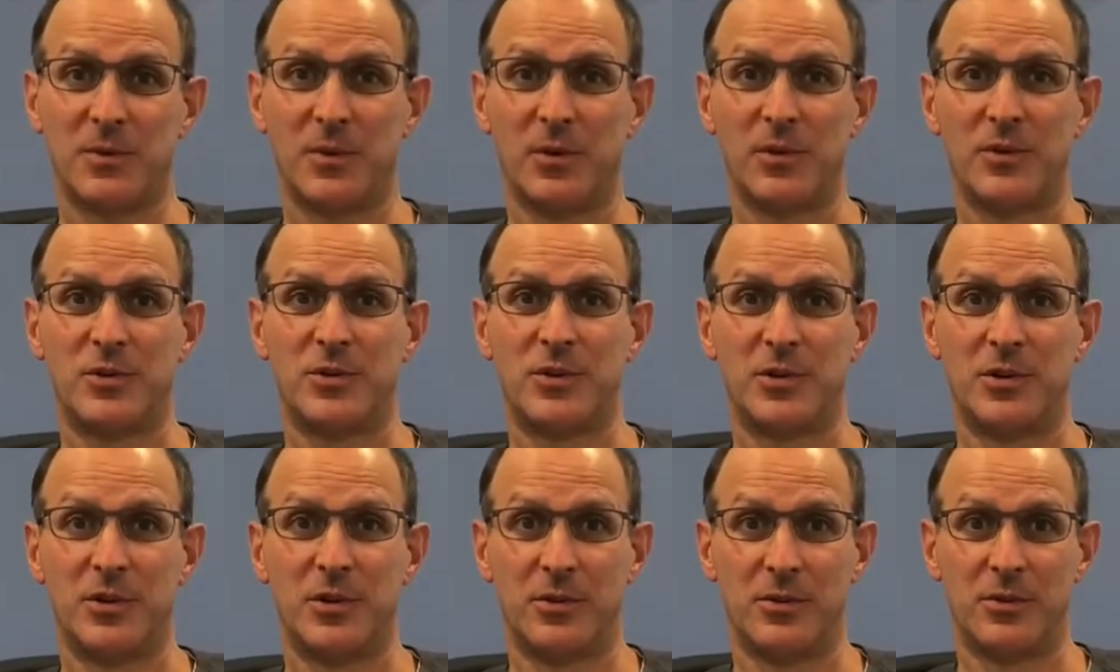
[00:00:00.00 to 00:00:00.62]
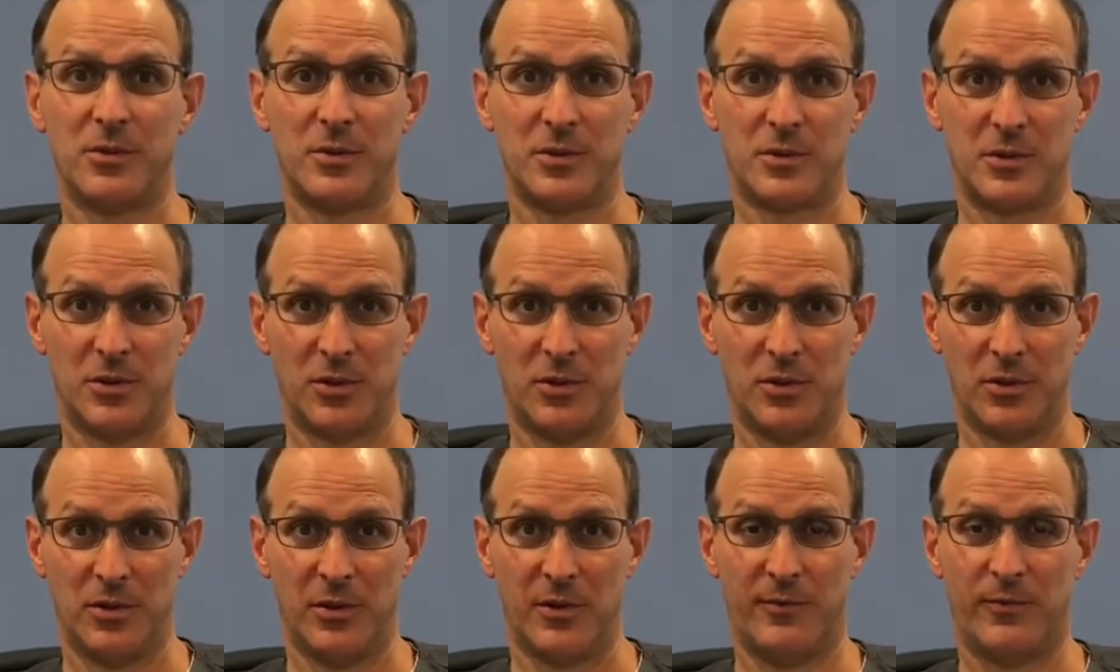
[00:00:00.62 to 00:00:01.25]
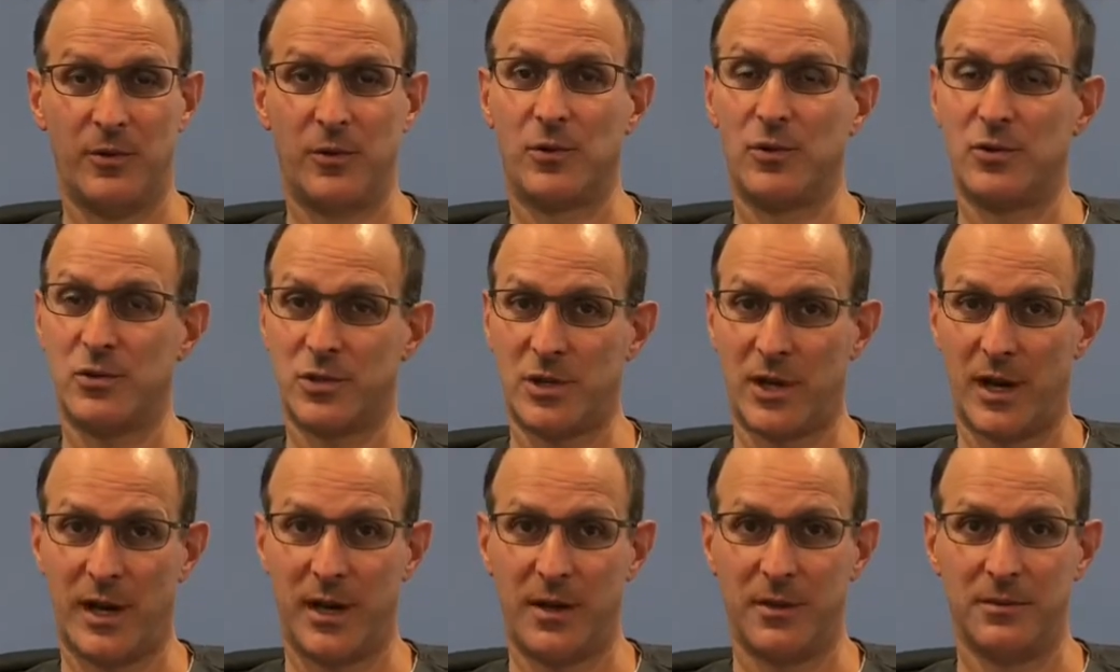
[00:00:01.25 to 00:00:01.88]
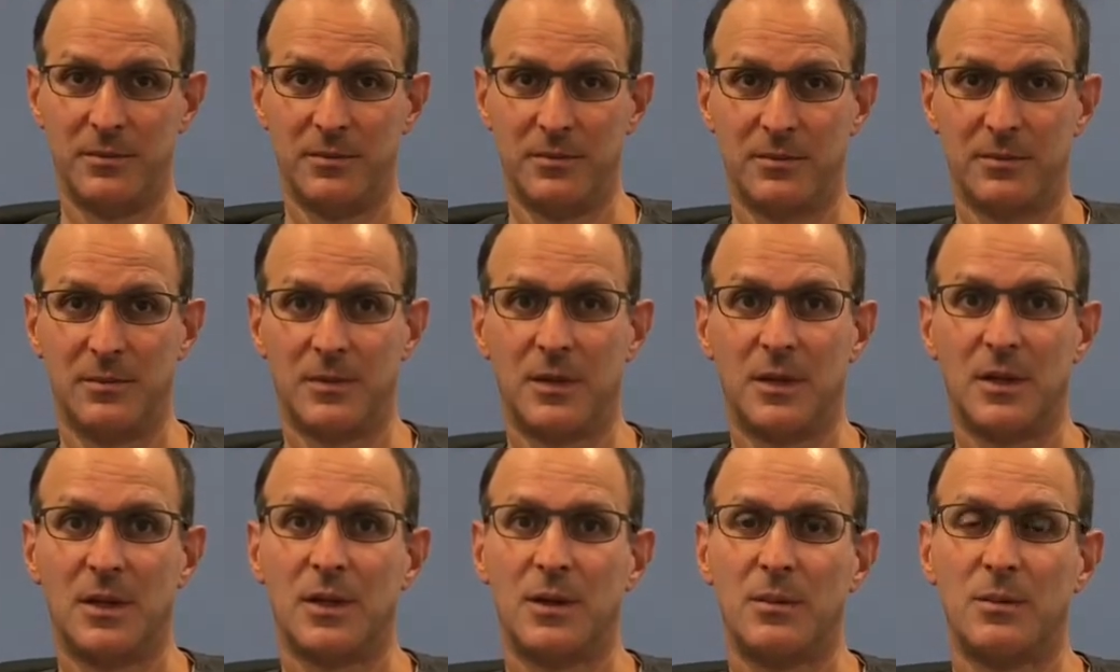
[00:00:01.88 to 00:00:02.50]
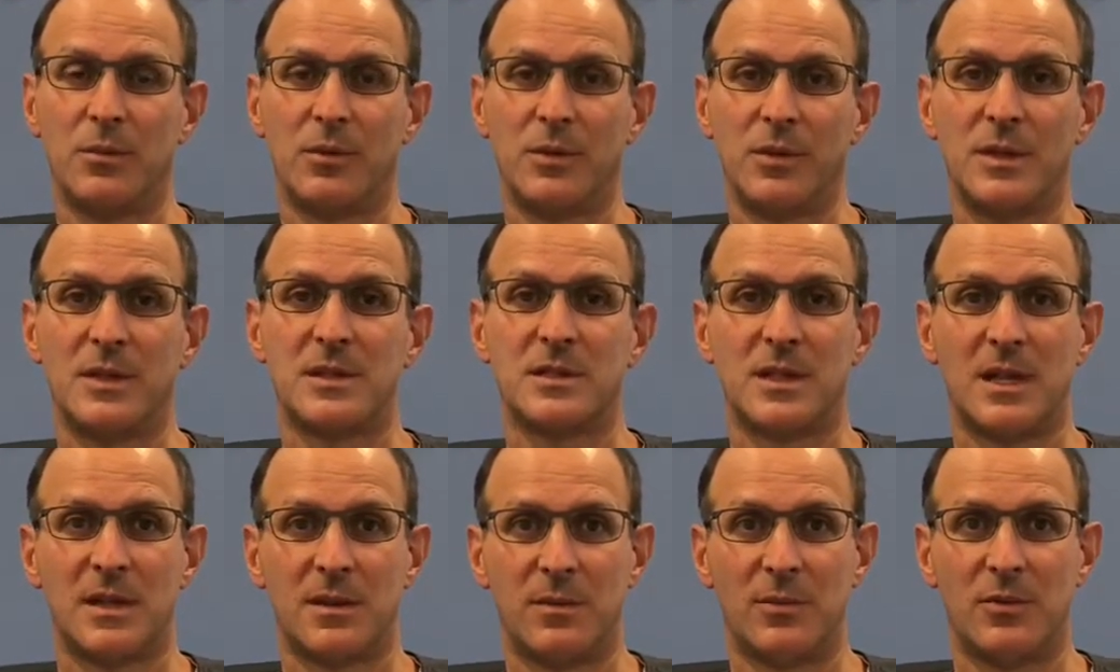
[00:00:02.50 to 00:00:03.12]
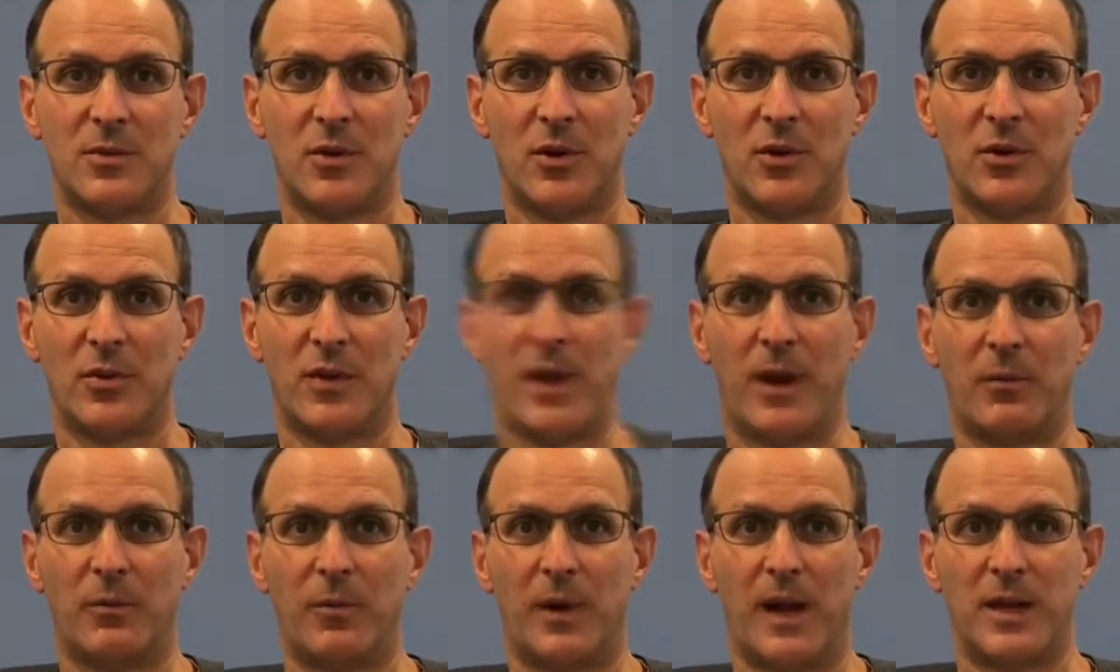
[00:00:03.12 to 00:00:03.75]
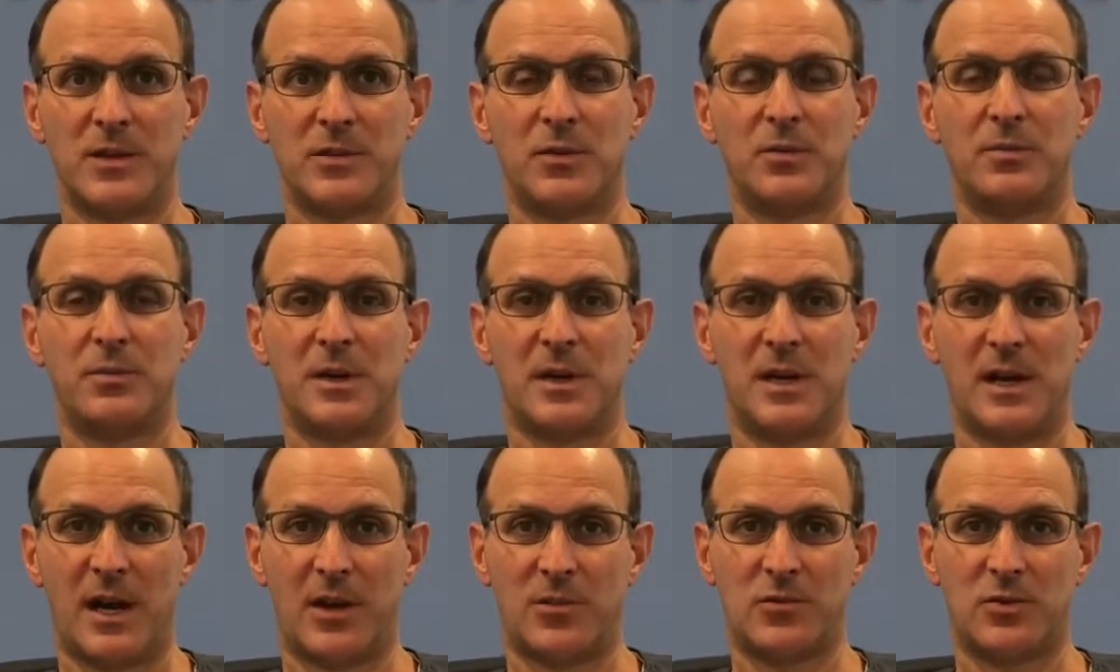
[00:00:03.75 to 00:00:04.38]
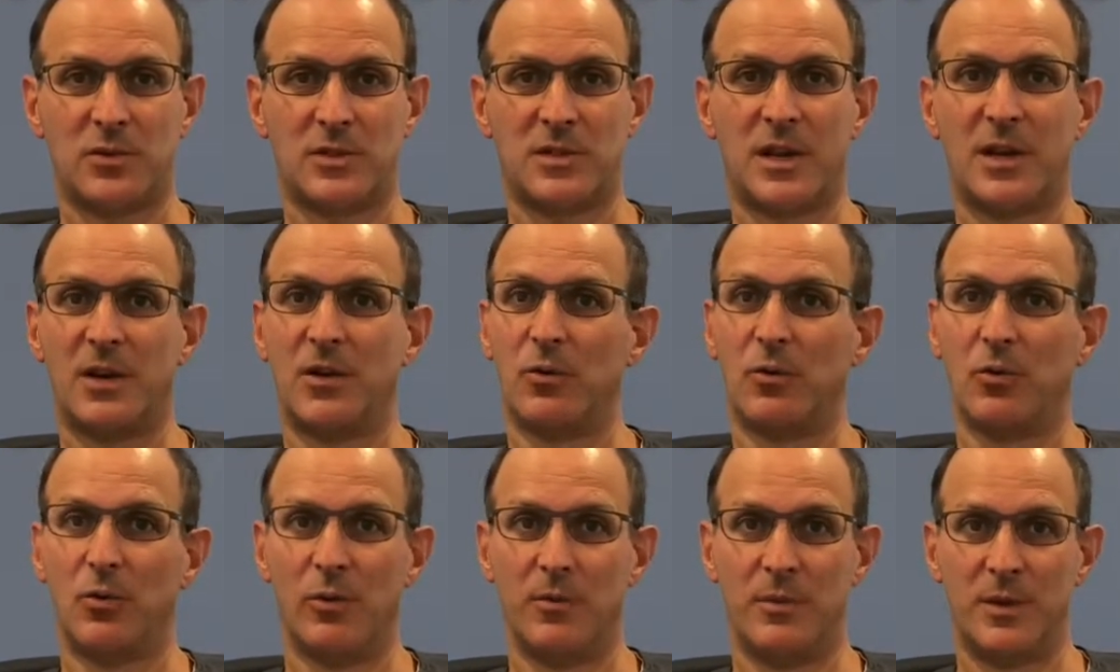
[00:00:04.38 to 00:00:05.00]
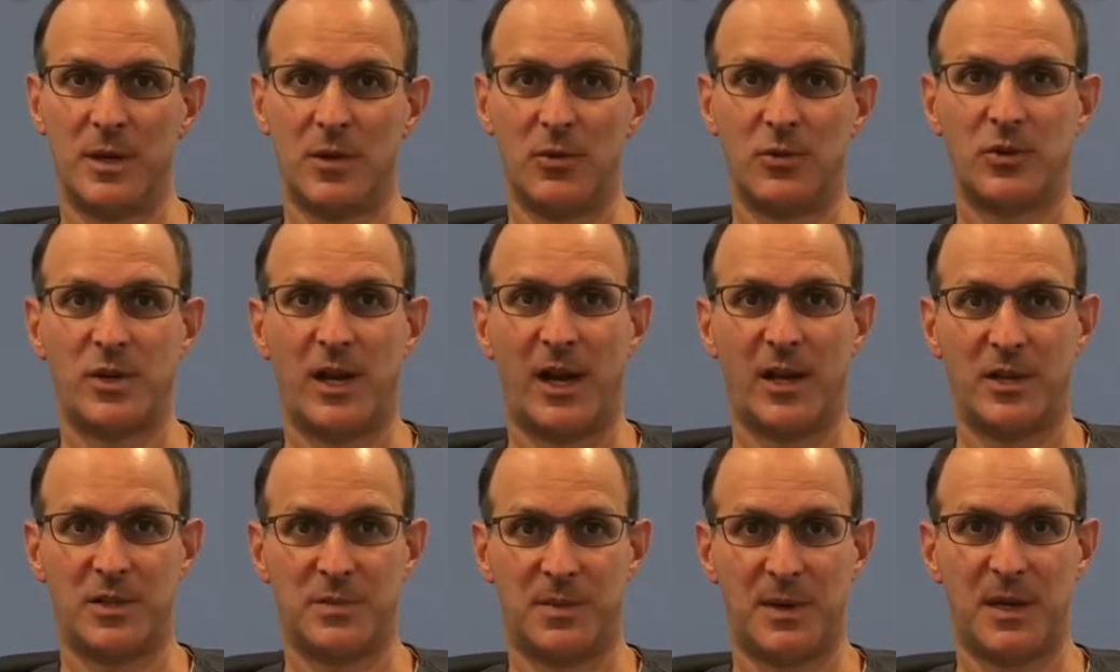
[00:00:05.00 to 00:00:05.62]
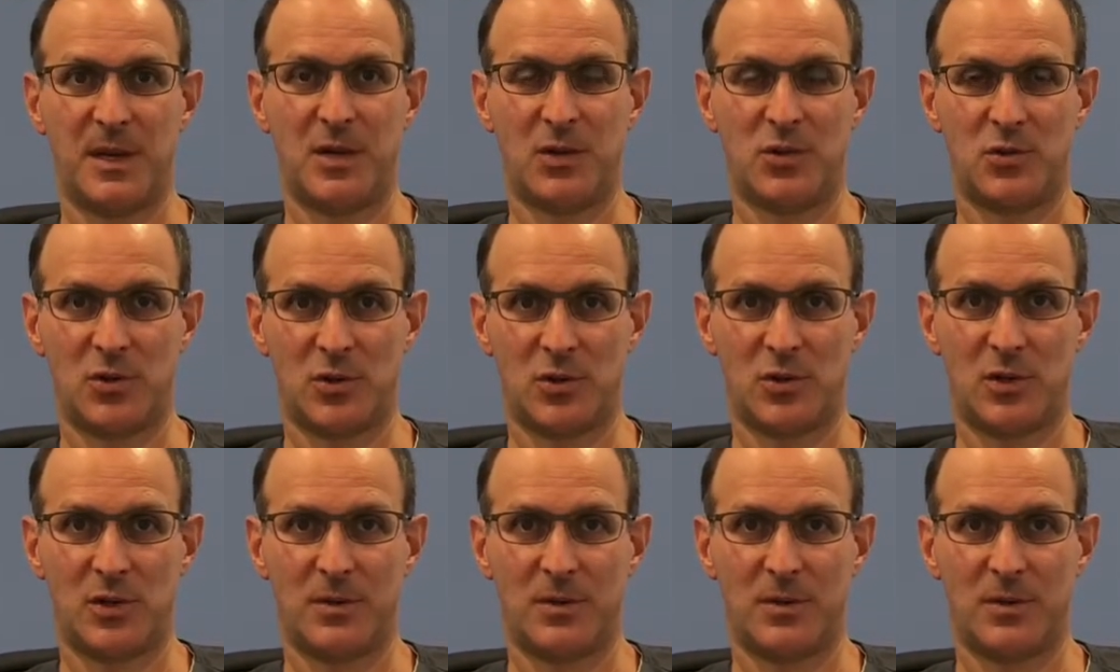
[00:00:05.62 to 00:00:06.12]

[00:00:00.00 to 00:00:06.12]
to deliver your child, please let them know that Roswell Pediatrics Center will be your child's pediatrician.